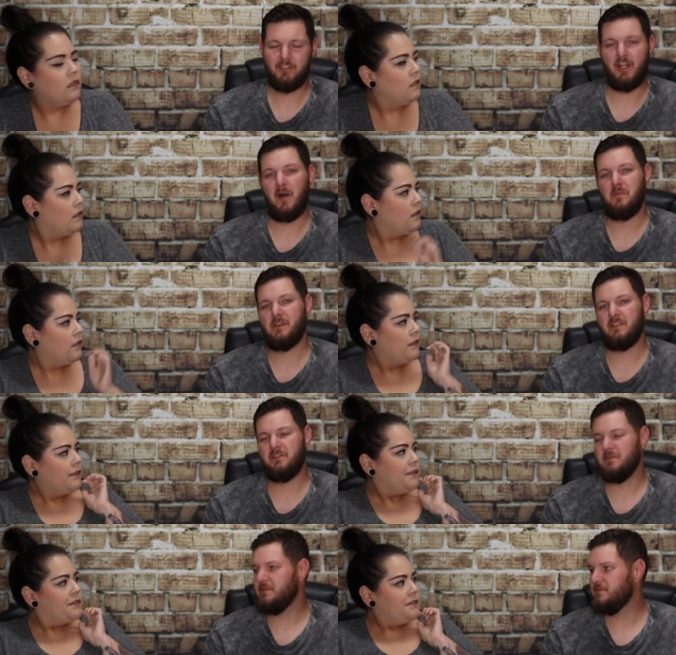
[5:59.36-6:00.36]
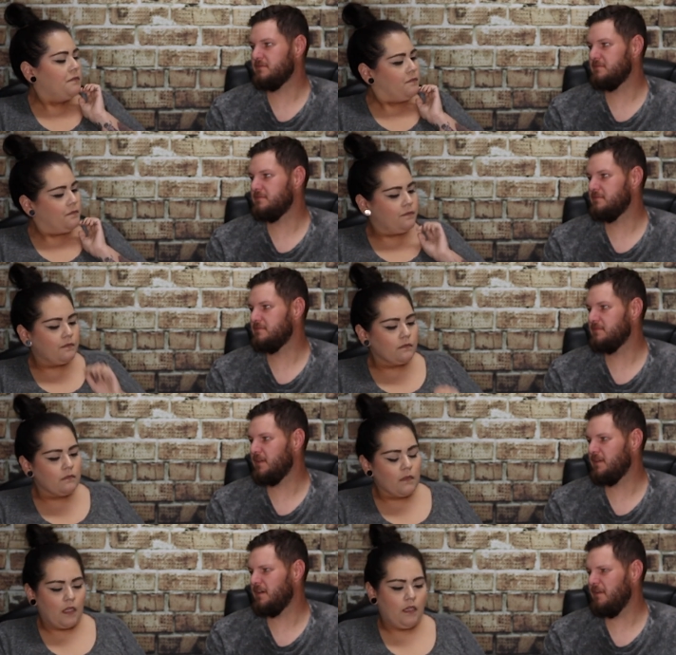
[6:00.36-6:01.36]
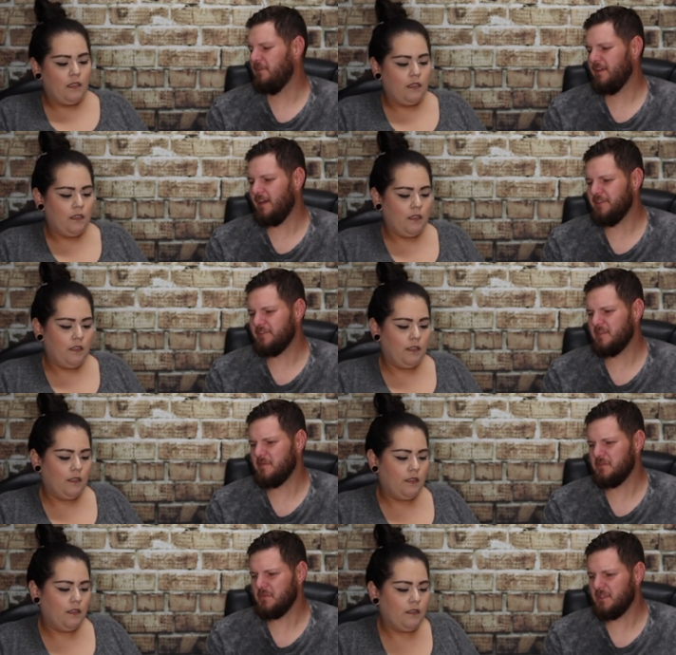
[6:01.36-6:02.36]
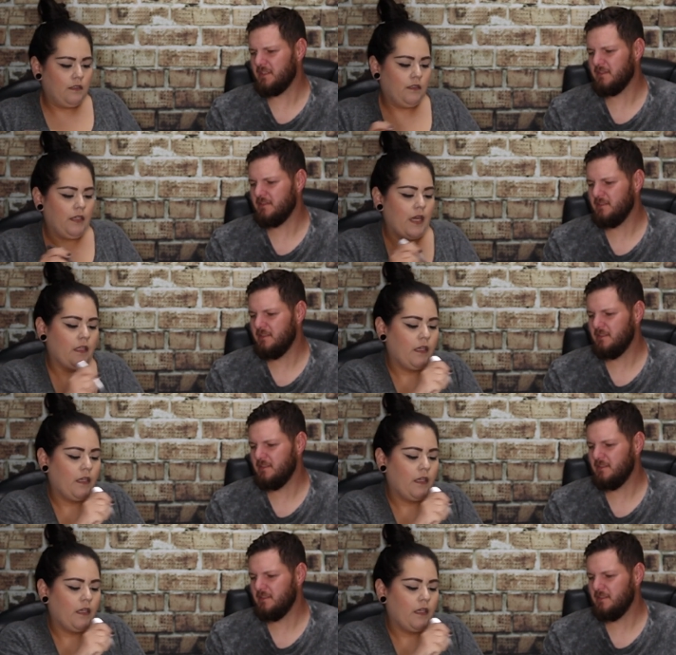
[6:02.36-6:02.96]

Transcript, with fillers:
Speaker 1: shopping and you, oh, I feel like ice cream this week. Yeah,